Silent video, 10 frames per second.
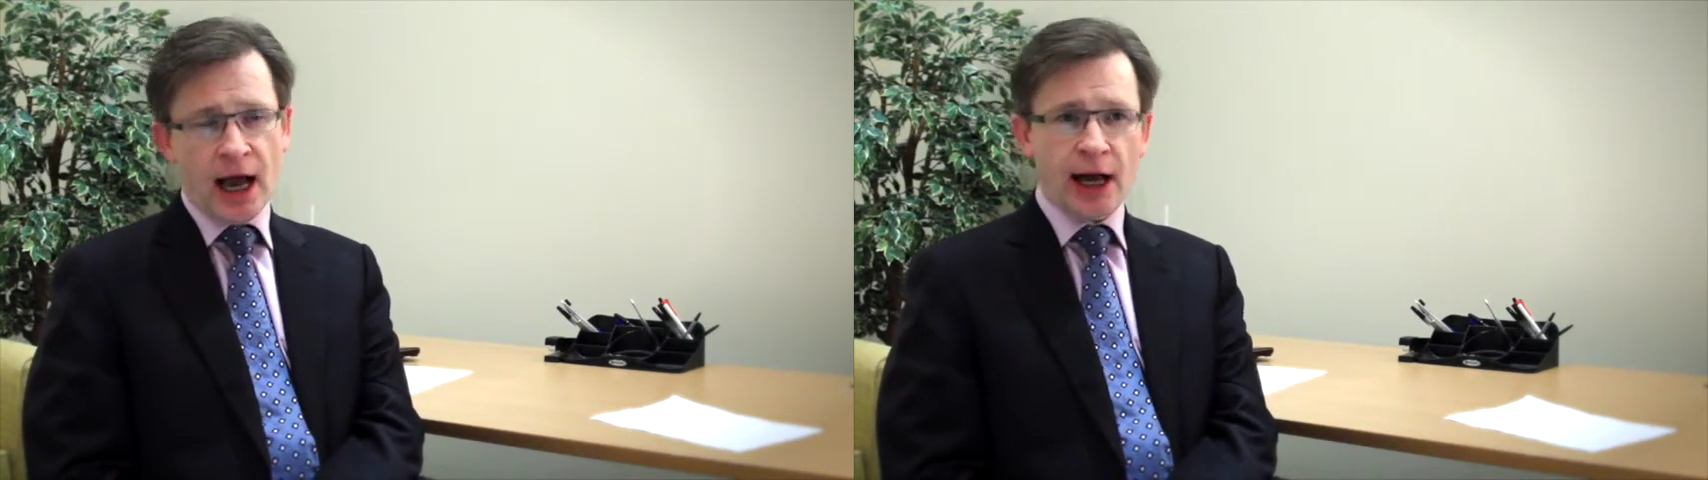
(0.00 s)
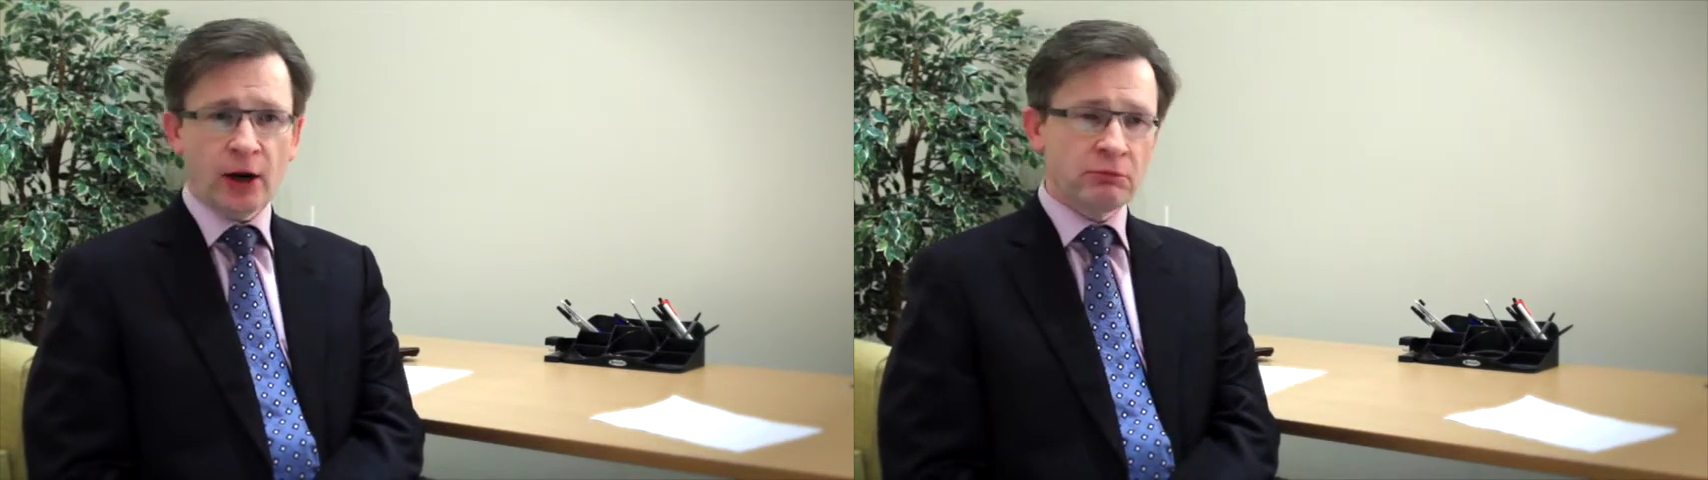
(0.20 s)

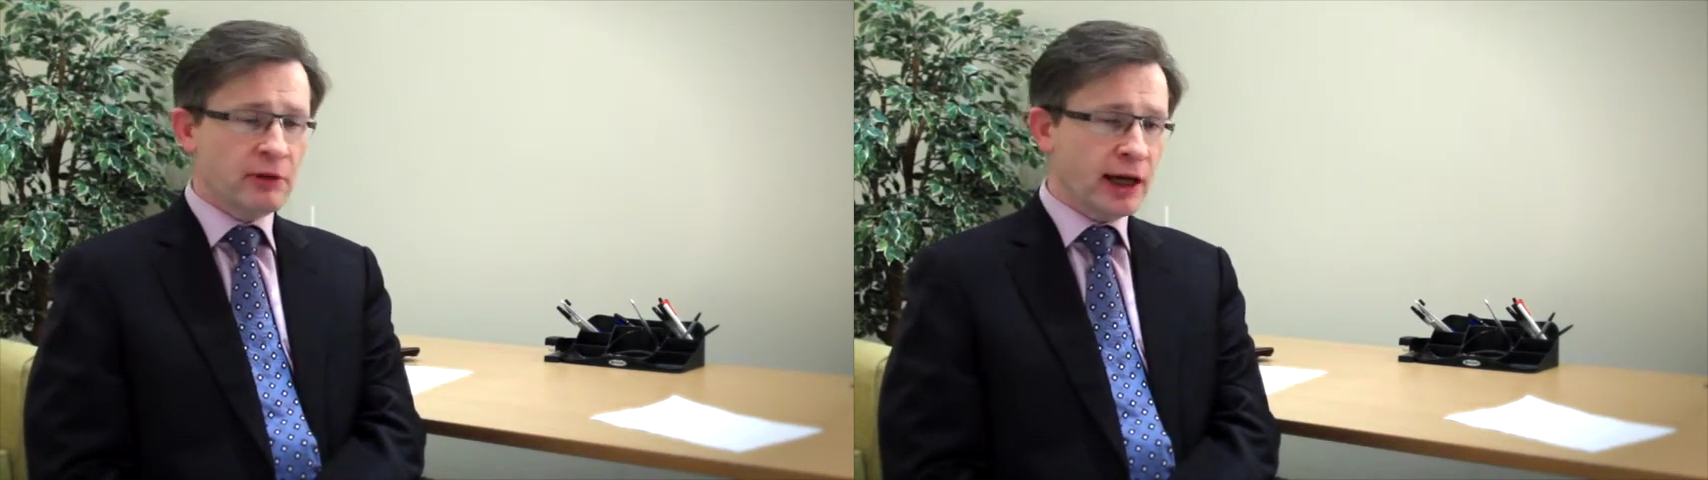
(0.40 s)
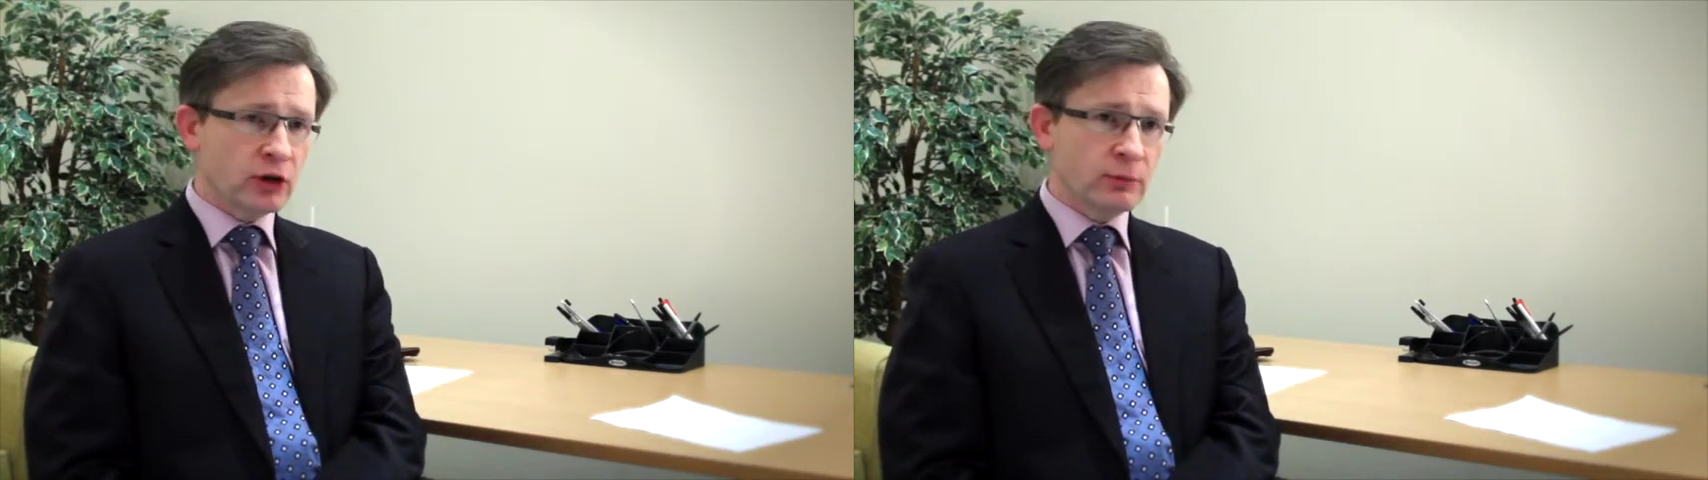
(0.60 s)
and
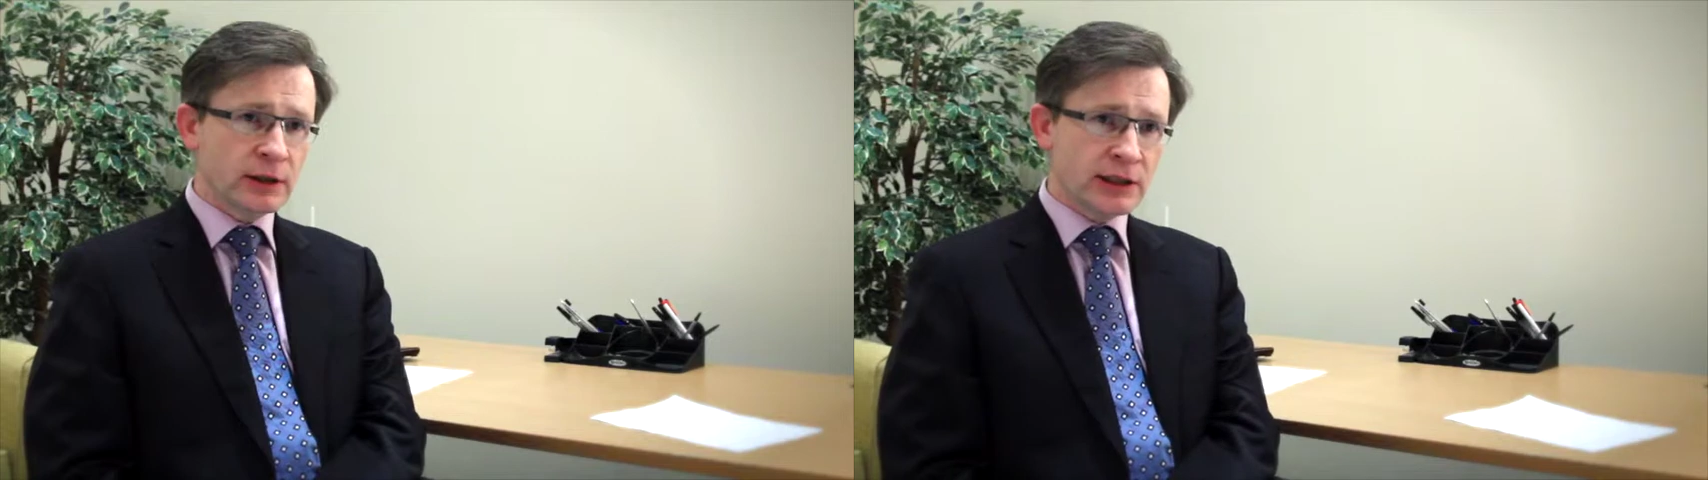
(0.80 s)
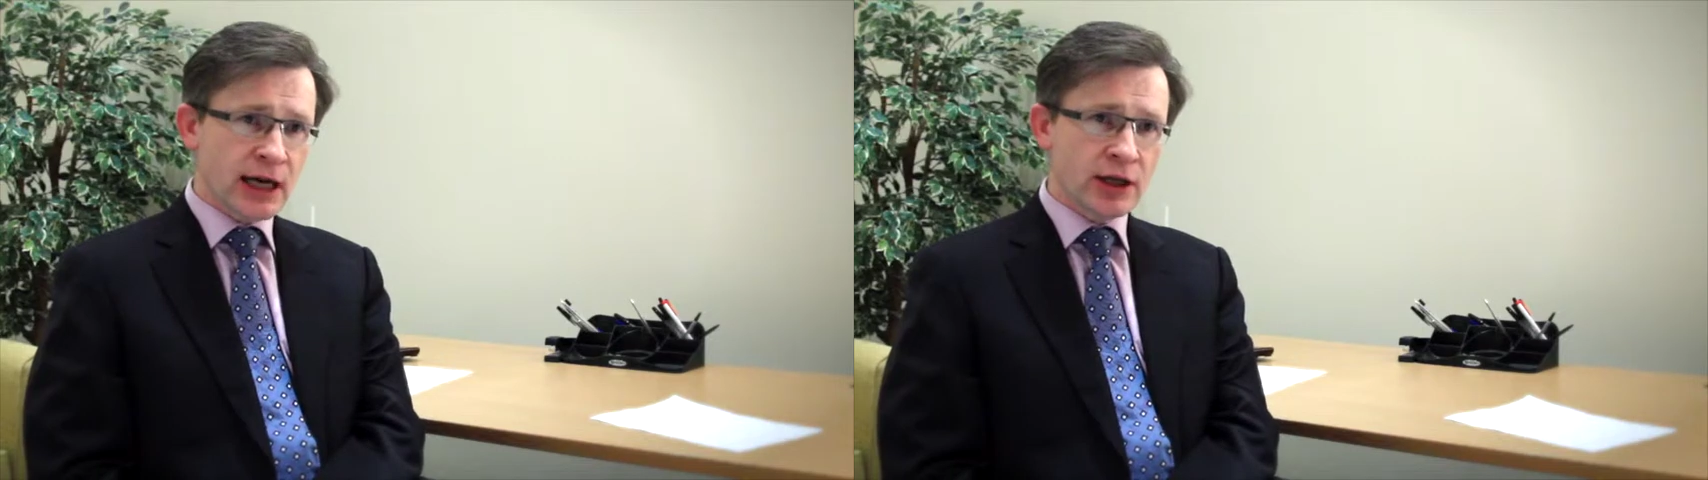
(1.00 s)
that could
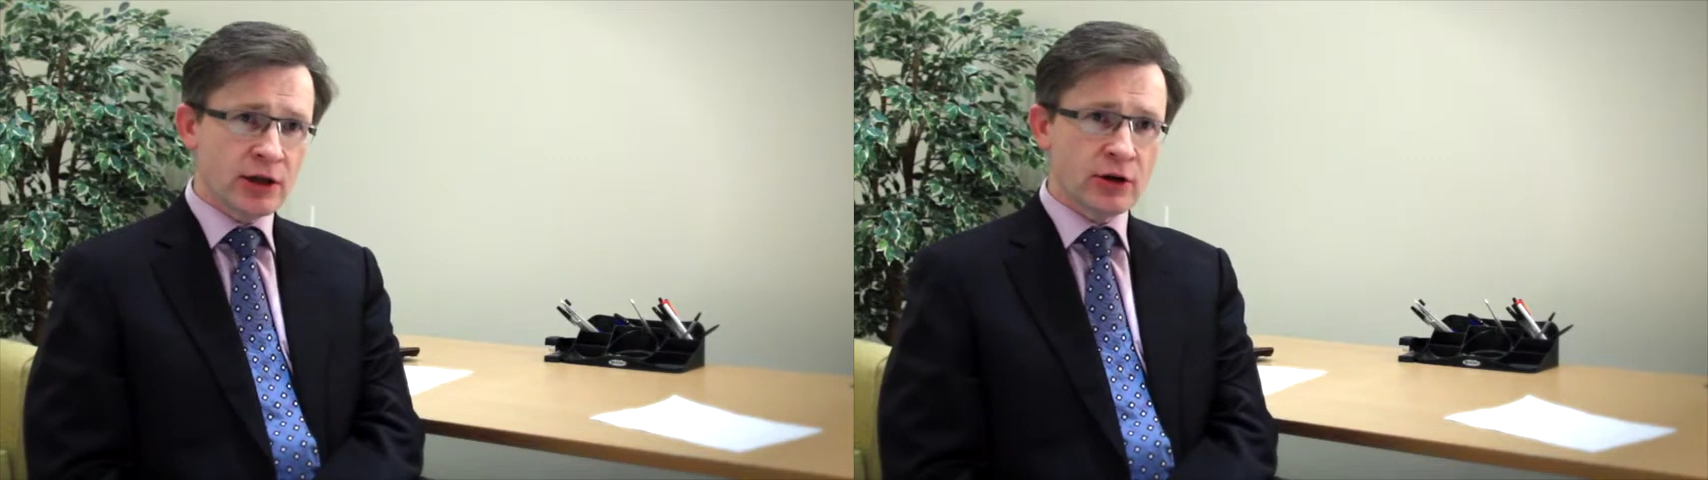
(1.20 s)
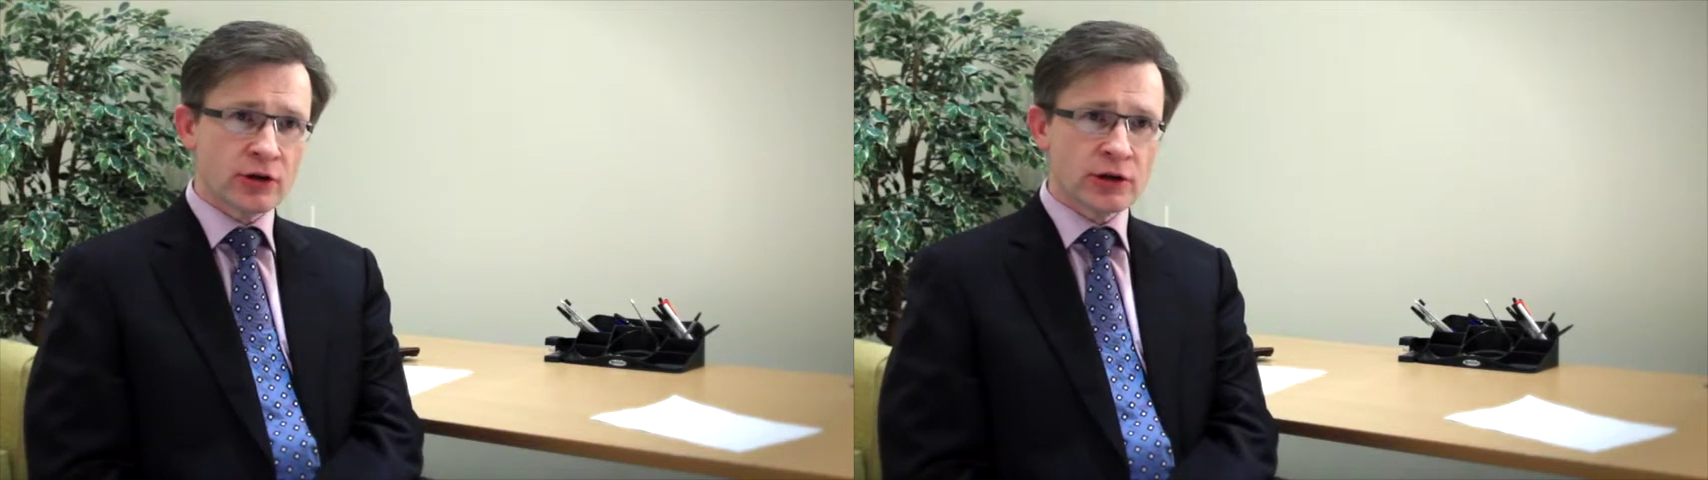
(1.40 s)
be 10
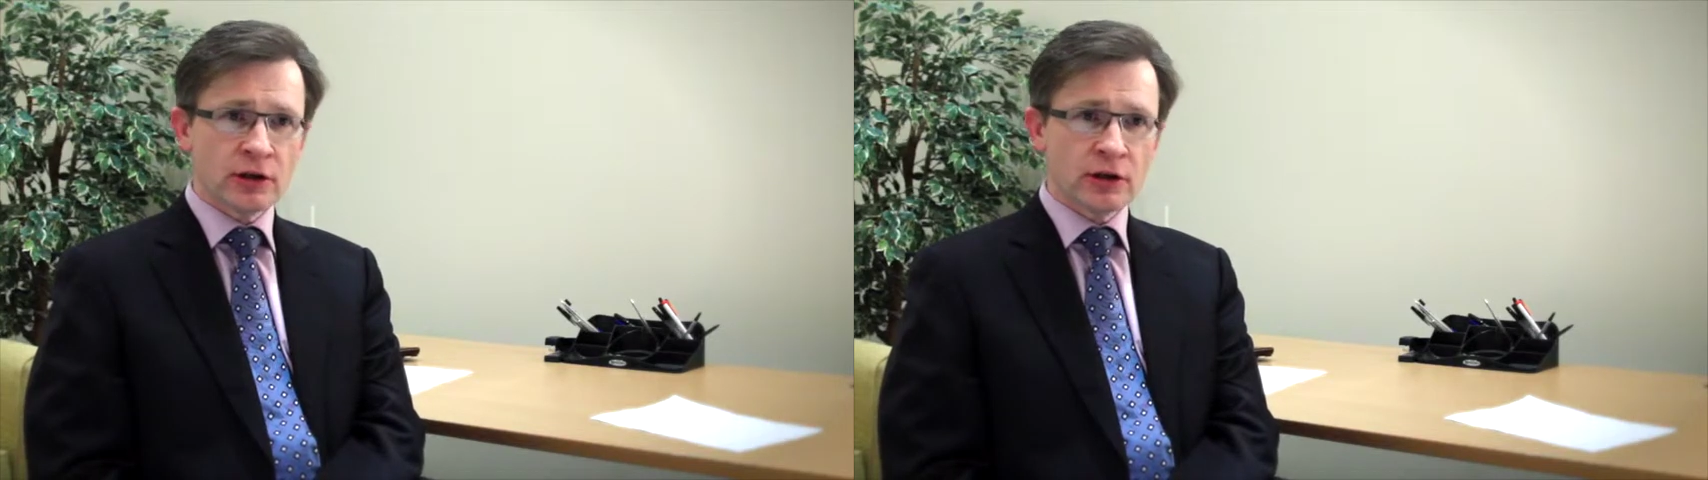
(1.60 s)
years,